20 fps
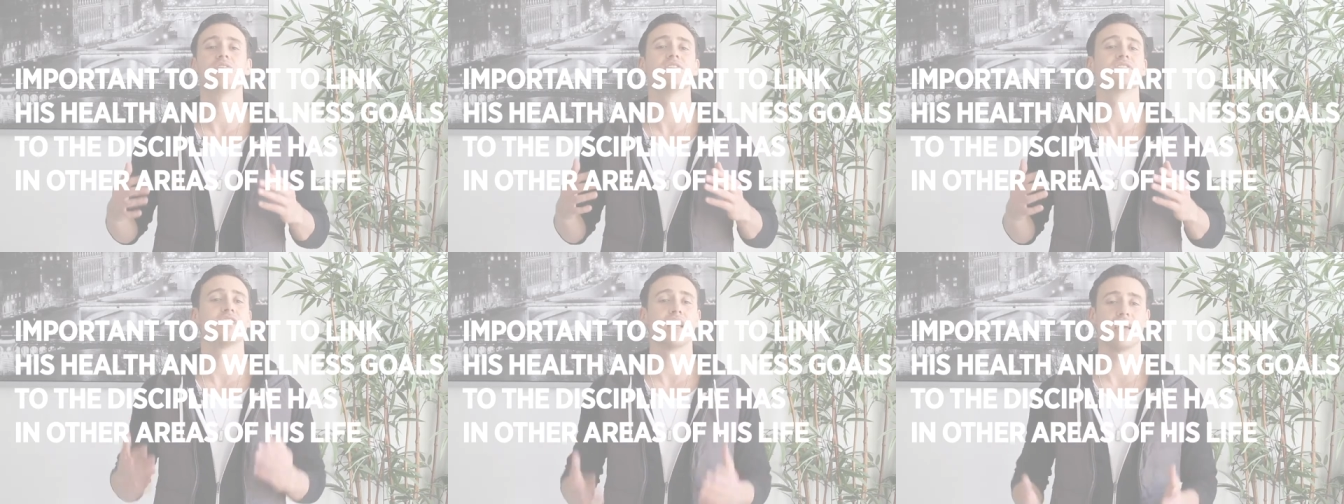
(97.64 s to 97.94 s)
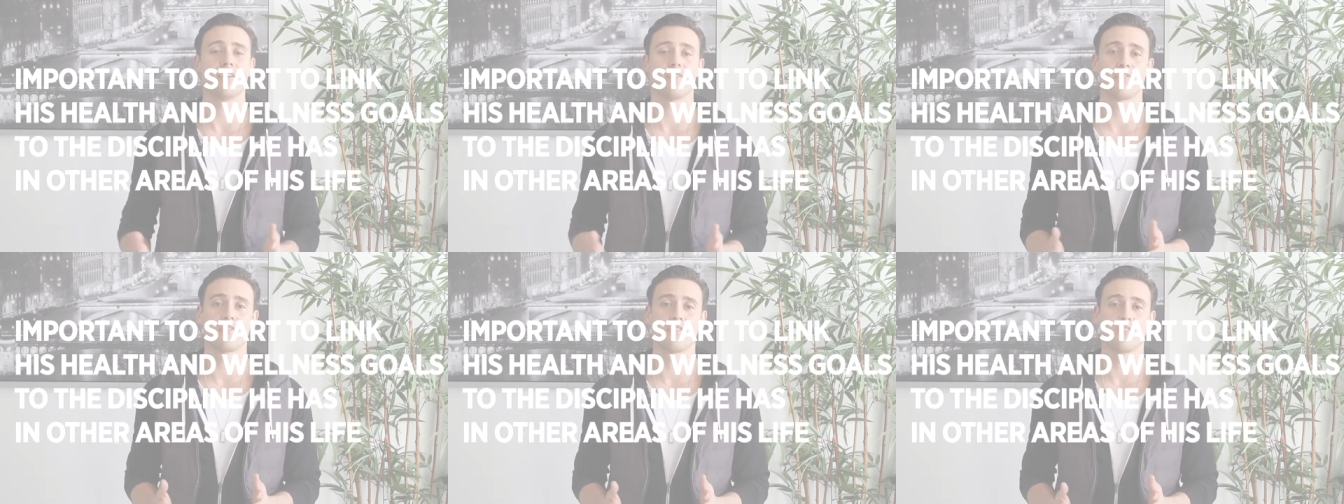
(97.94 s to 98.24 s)
his
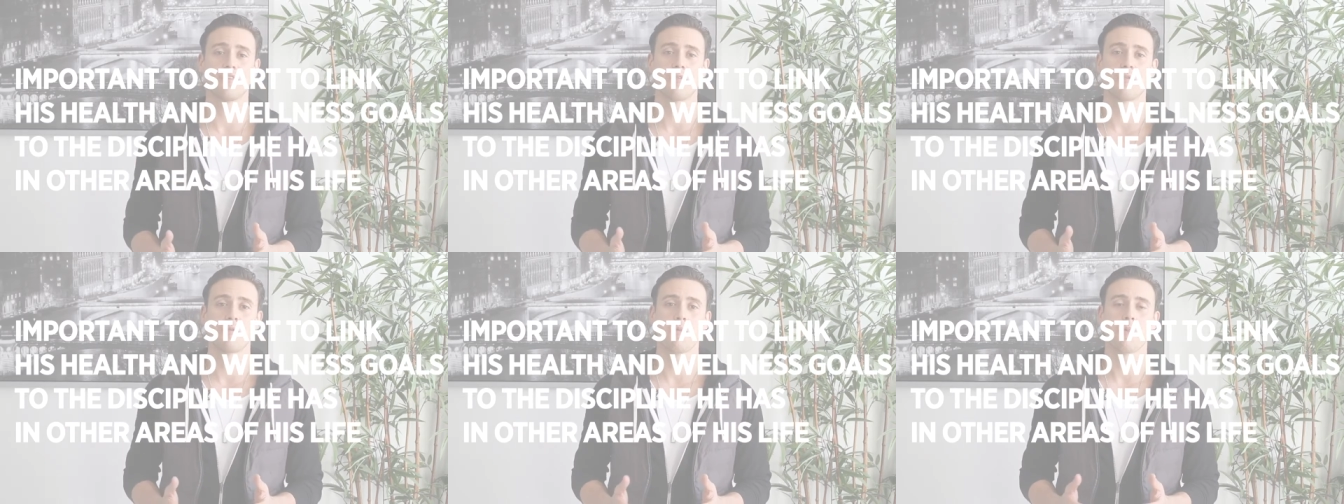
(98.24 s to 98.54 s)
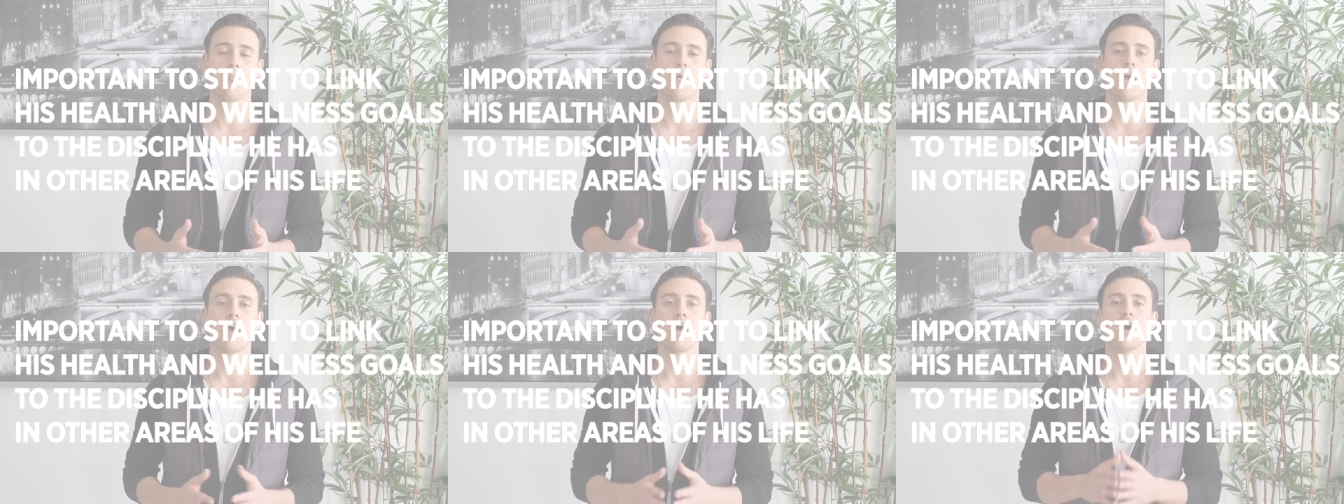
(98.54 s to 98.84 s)
life.
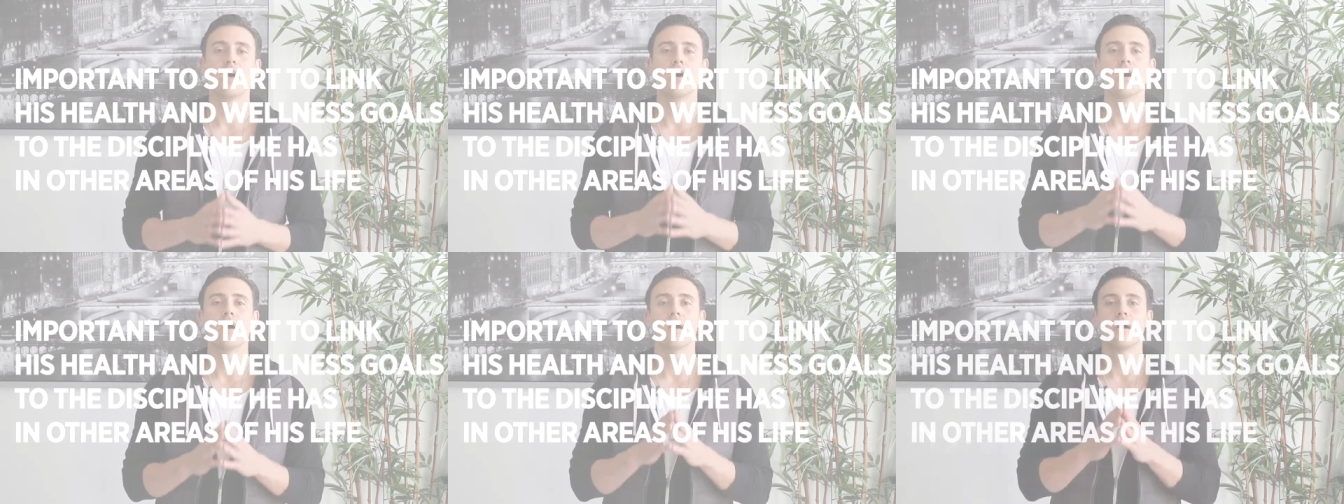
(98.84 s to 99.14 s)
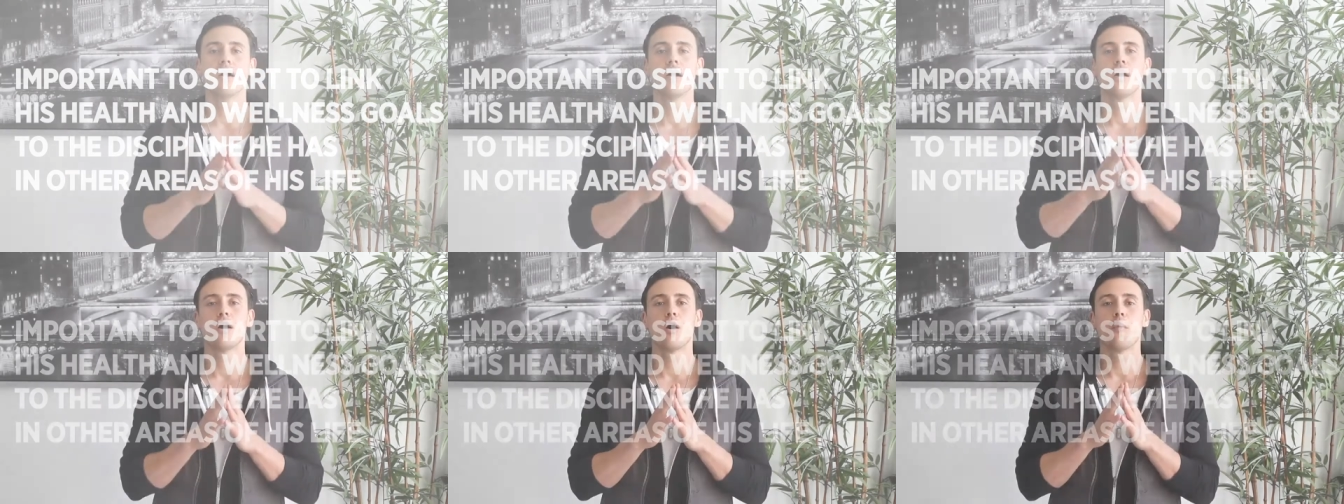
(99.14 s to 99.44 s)

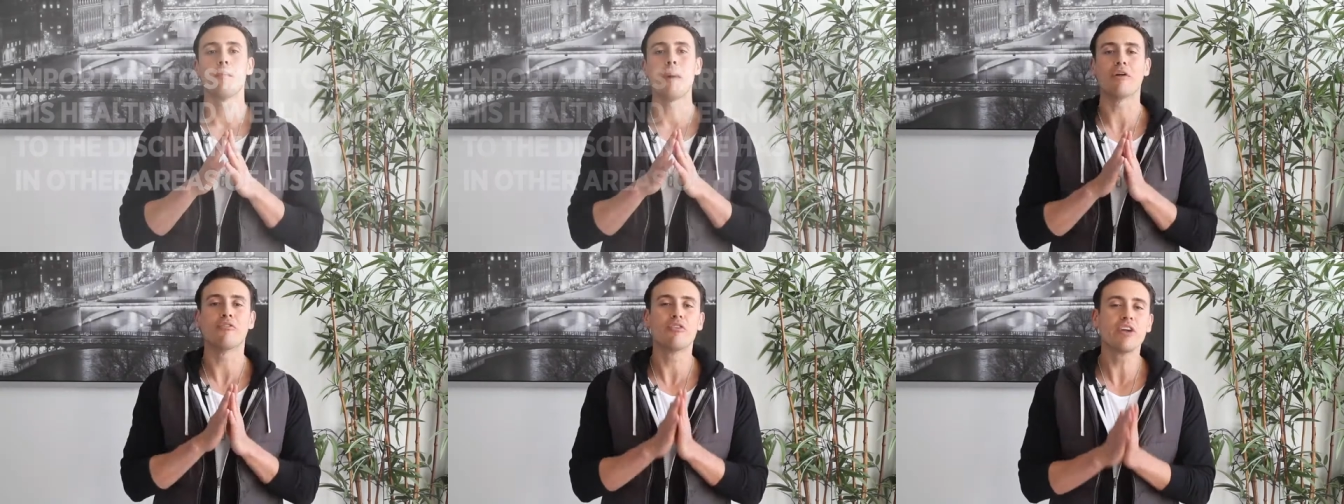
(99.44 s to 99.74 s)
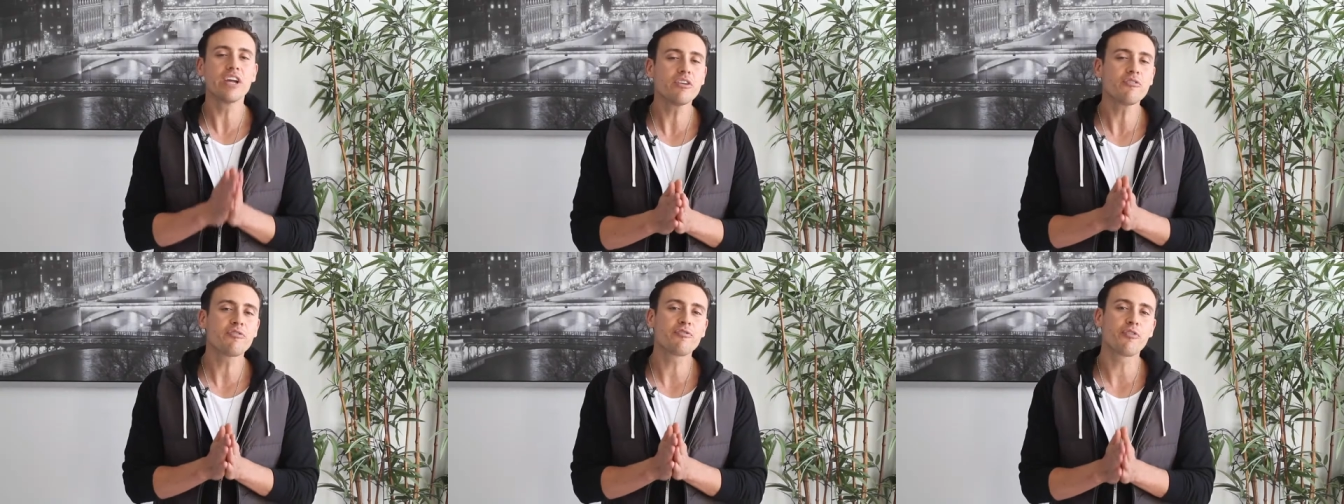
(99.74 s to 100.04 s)
By
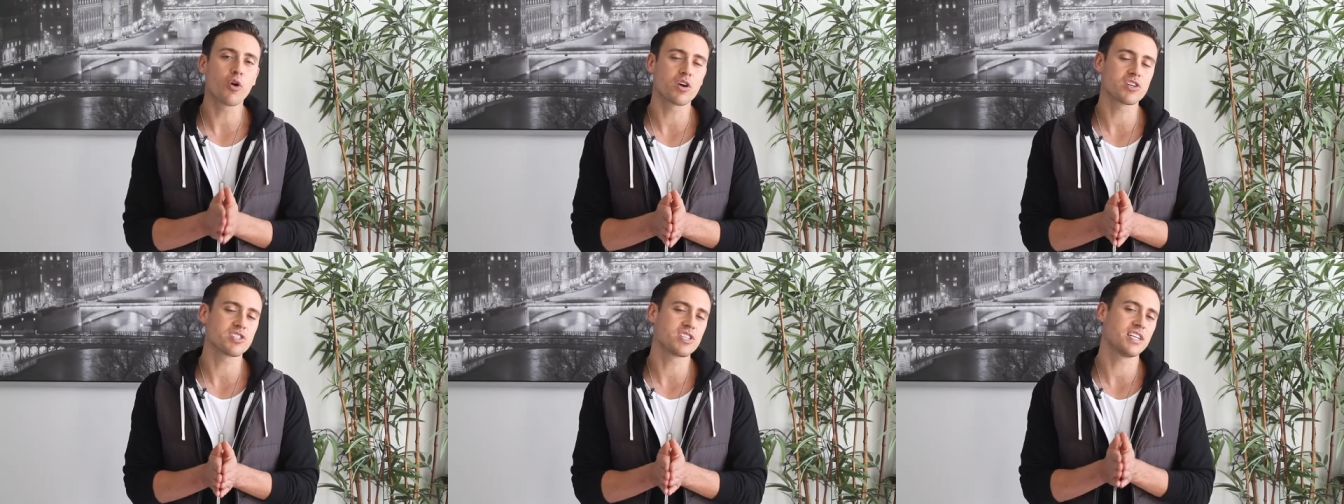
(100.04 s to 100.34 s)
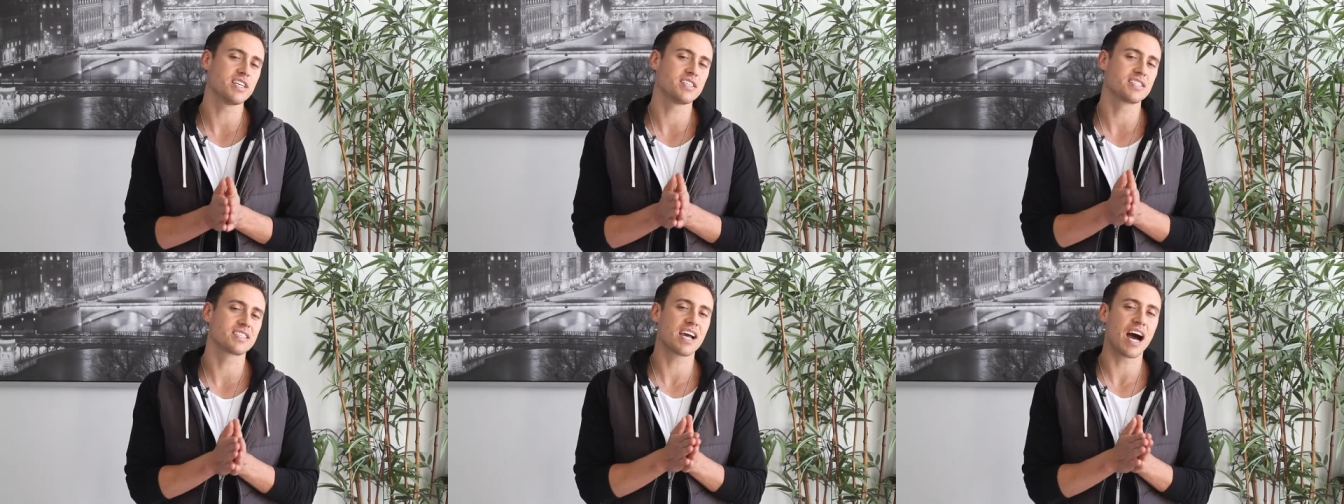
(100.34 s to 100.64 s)
reinforcing
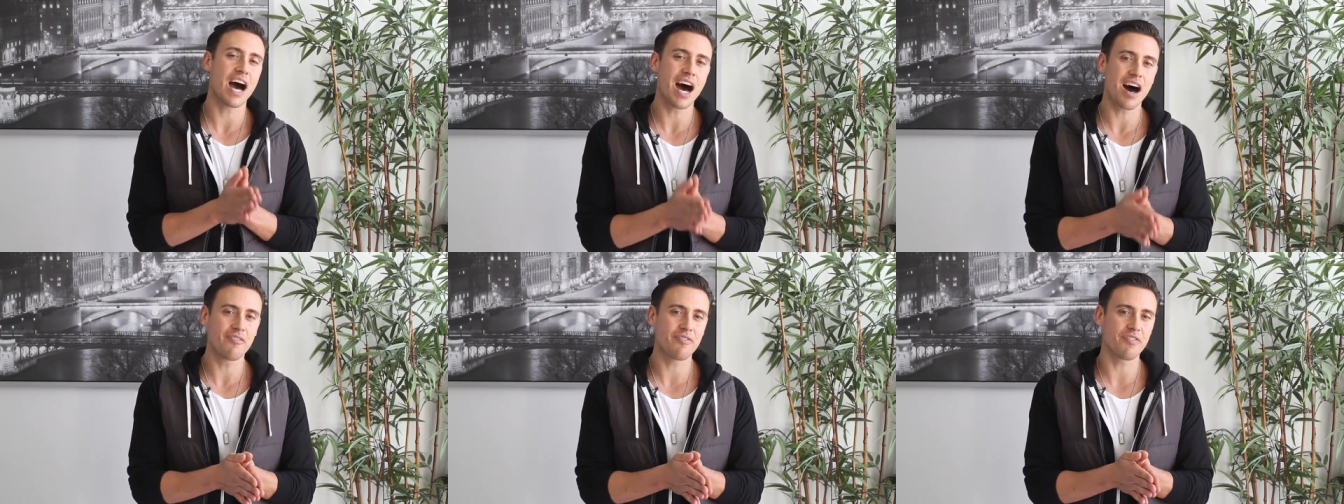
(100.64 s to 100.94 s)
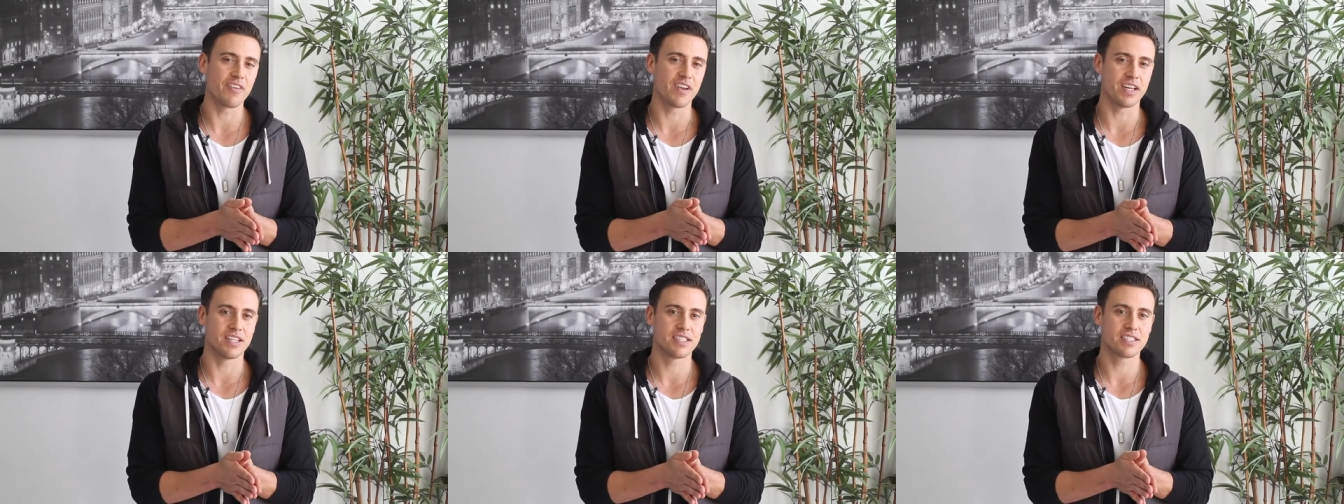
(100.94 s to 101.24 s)
his
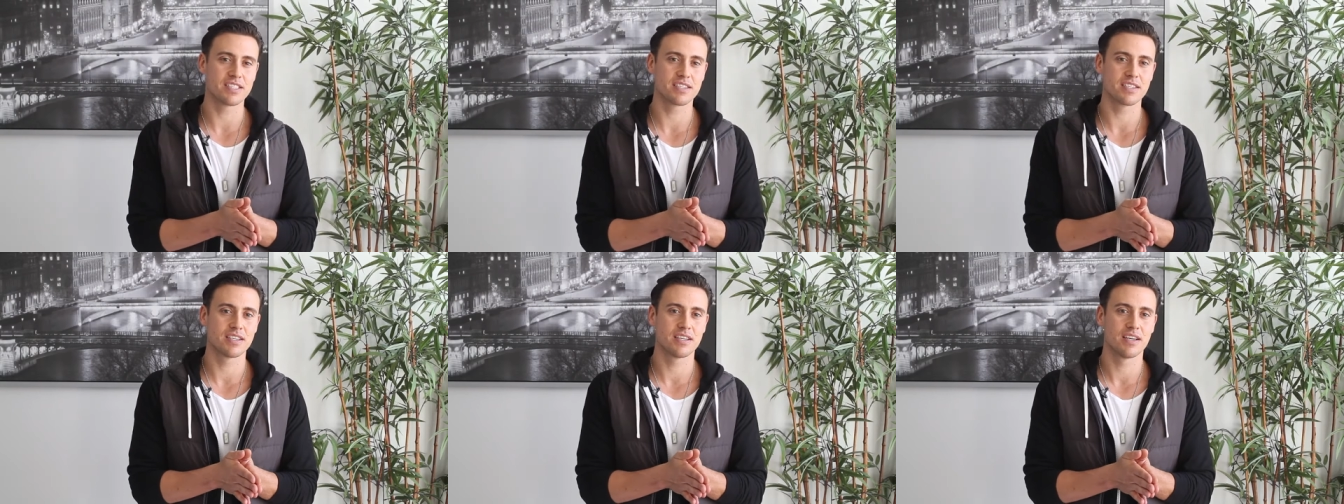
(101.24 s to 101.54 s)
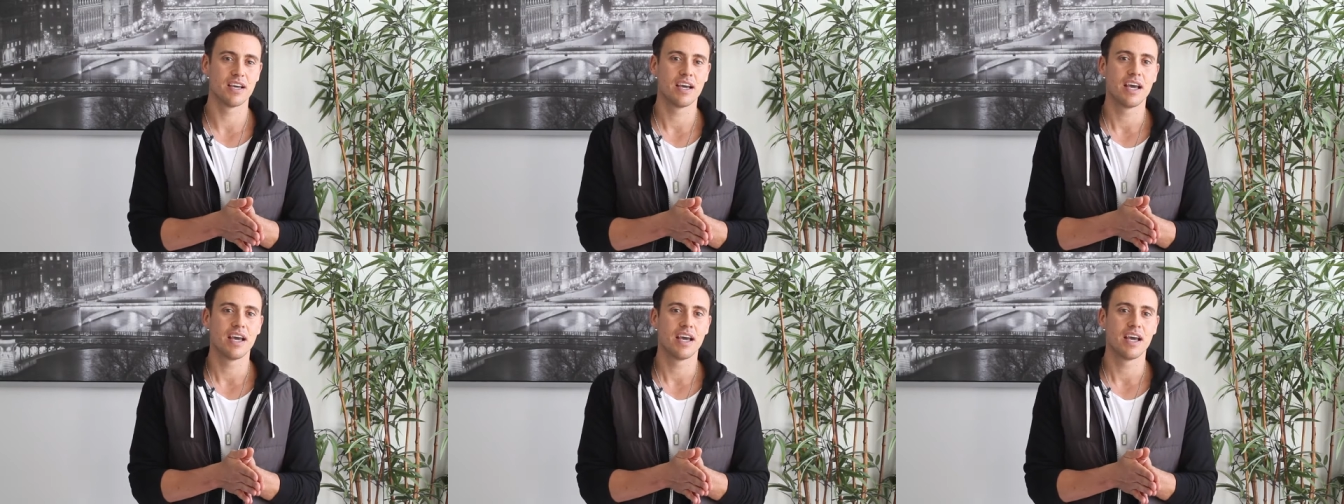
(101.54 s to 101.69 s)
confidence